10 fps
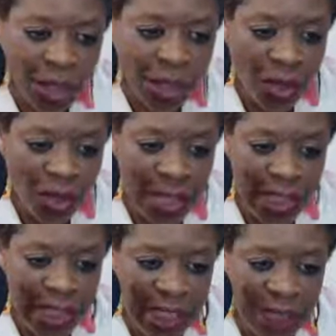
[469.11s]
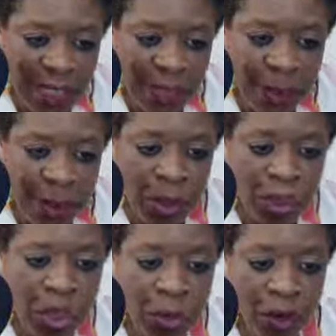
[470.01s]
not necessarily the
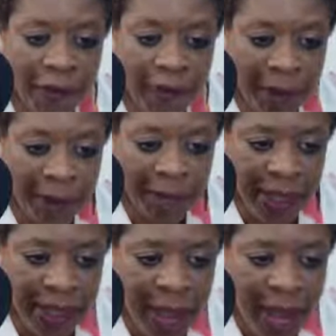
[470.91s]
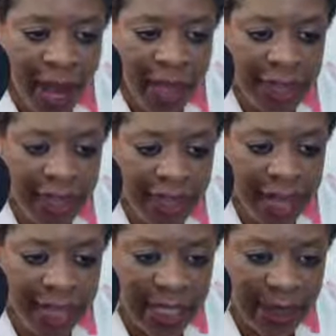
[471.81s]
pursuit of happiness. I think
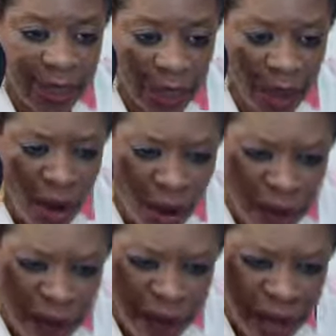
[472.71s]
that is a bit of